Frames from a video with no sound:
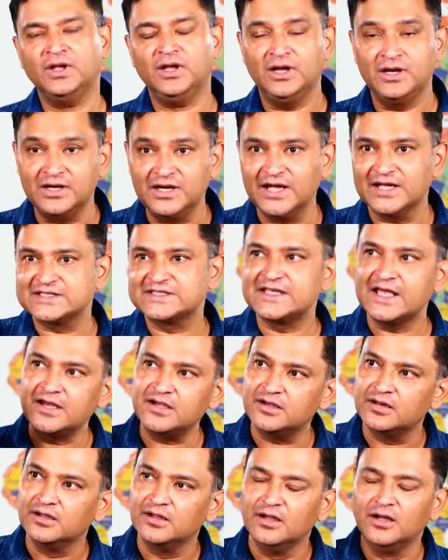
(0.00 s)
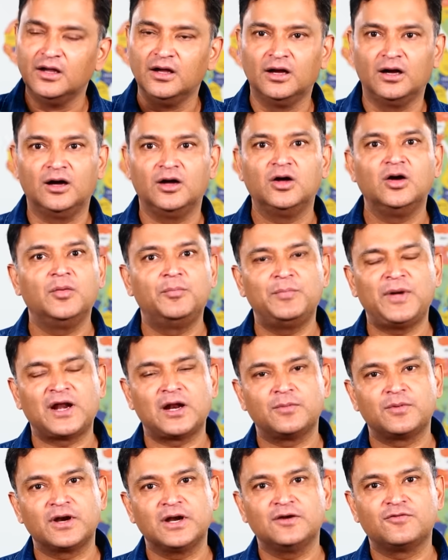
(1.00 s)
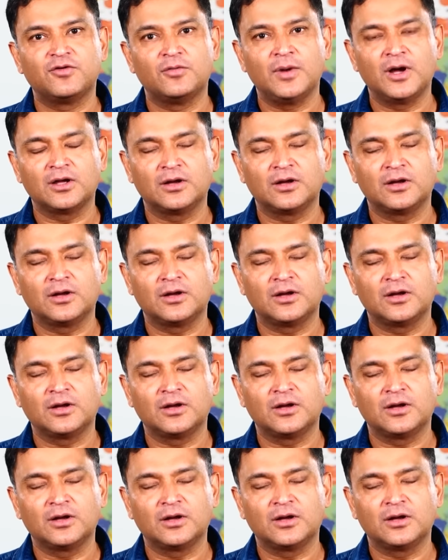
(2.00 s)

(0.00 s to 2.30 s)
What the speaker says: India sent a para-brigade from